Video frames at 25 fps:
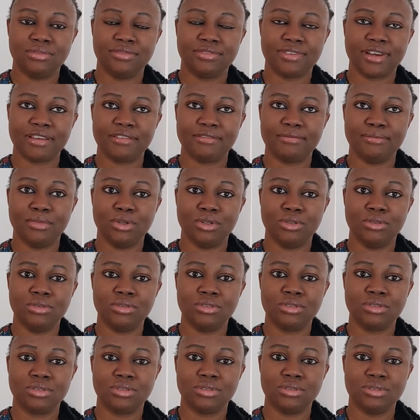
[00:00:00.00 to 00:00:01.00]
5
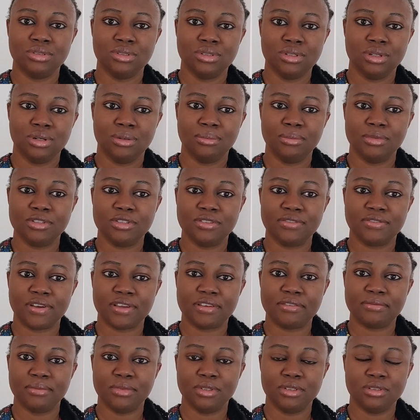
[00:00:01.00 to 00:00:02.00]
months, almost
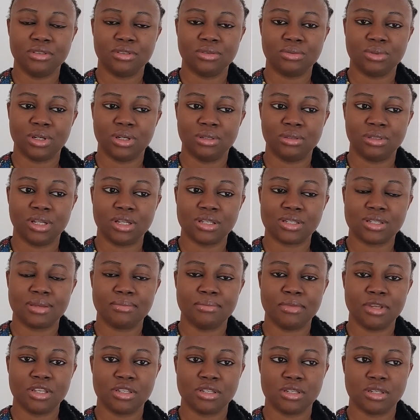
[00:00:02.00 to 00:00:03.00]
5 months. Wow, that's
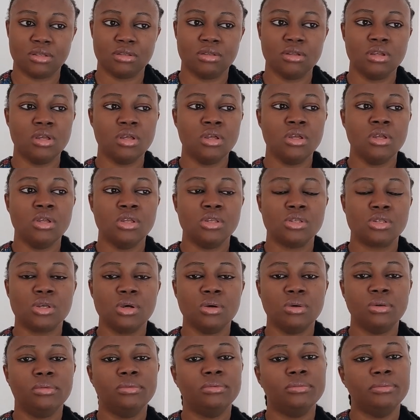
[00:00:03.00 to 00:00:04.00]
amazing.
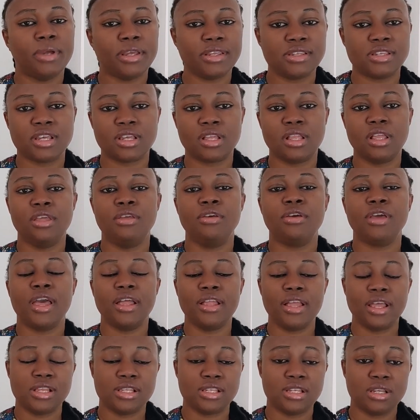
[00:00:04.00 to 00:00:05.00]
So basically, you get
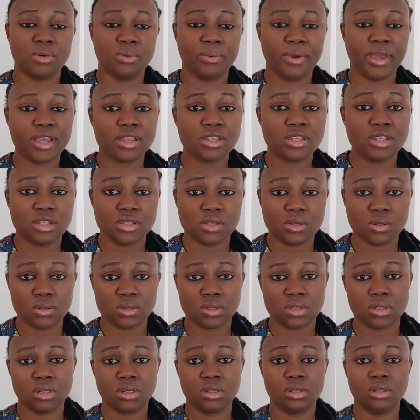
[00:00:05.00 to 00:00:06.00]
18 weeks in
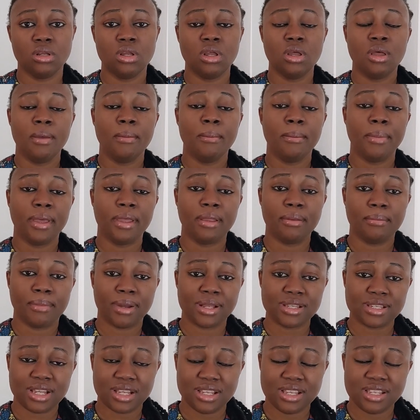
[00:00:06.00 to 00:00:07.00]
total paid
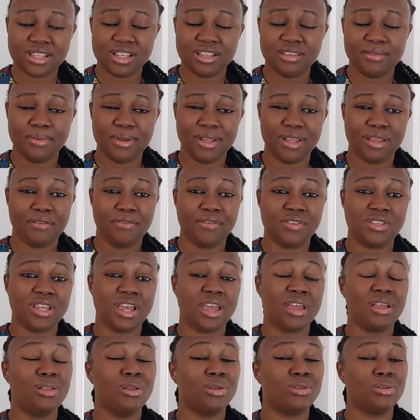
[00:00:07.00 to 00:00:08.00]
maternity benefit.
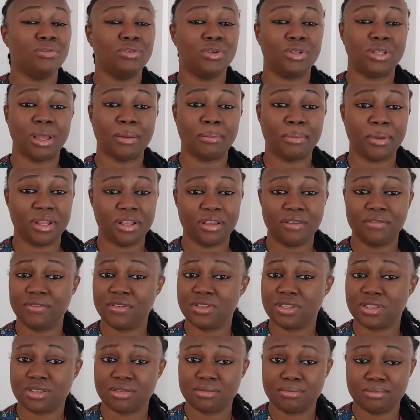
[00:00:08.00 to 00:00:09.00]
There are a lot of other
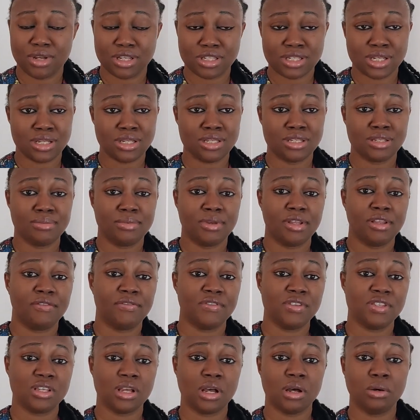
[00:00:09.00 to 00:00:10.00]
benefits, maternity
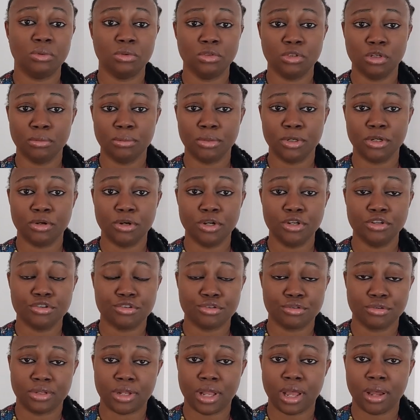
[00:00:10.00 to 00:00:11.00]
benefits, that I will not be going
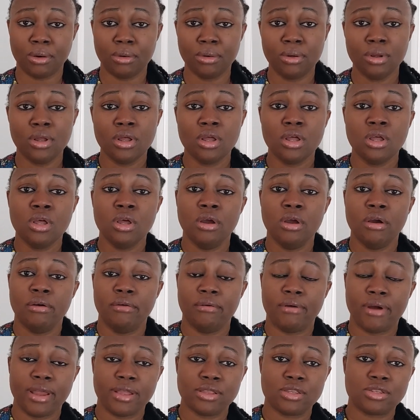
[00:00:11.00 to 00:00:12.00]
through now.
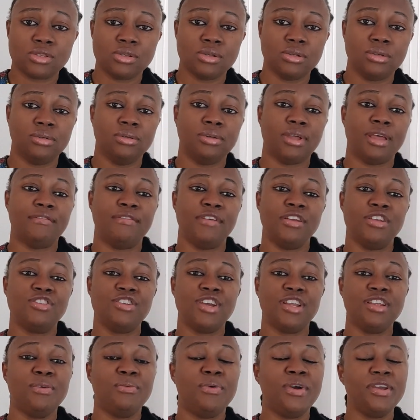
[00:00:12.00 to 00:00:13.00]
Right, so
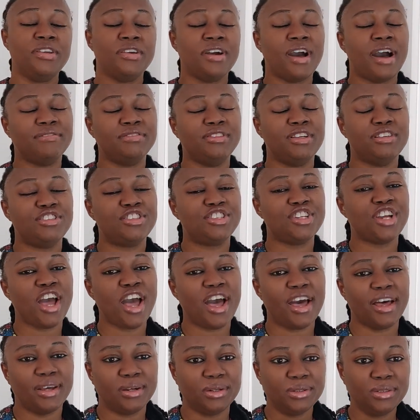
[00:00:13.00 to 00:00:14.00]
eventually, when you have the
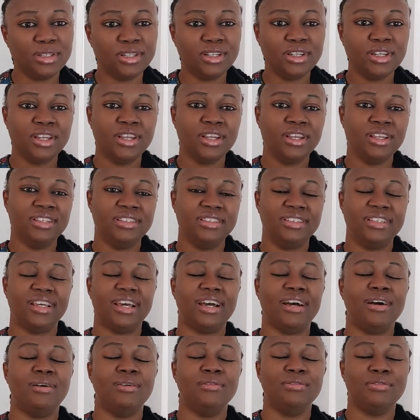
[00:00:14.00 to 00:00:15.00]
child, there
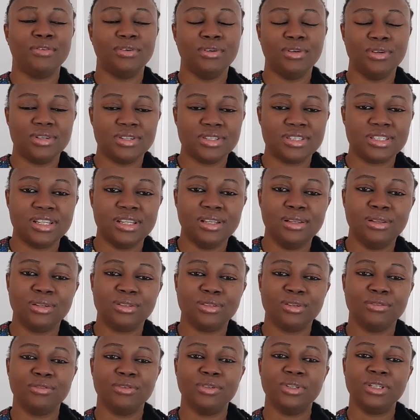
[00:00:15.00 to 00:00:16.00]
are, of course, a lot
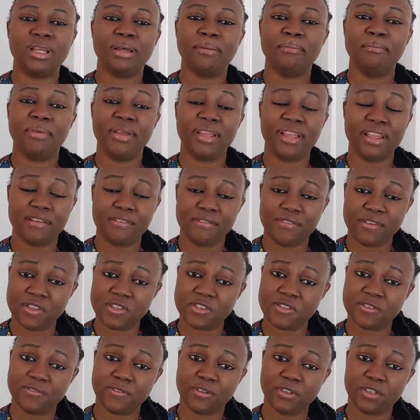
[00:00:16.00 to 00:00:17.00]
of other
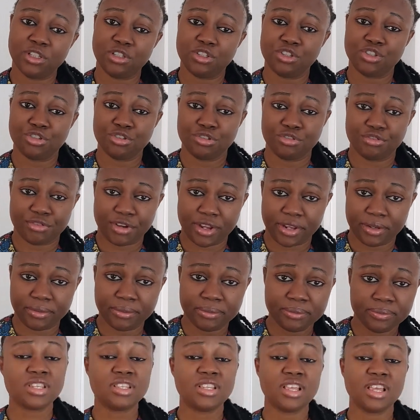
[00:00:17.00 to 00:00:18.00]
benefits for the
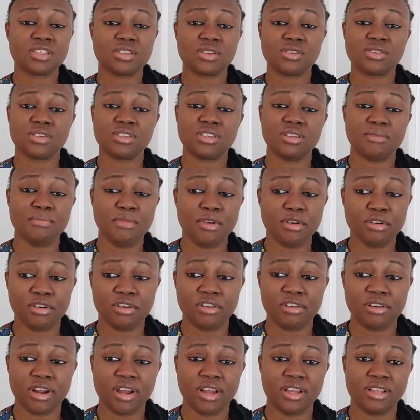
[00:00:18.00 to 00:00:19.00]
children. There's also the milk
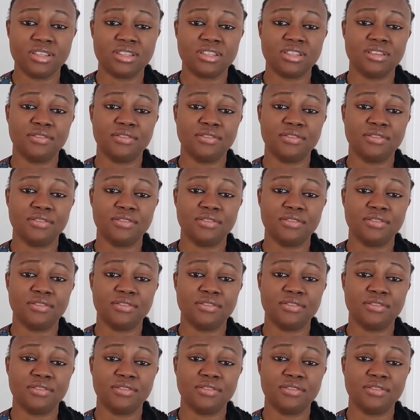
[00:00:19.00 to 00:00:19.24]
grant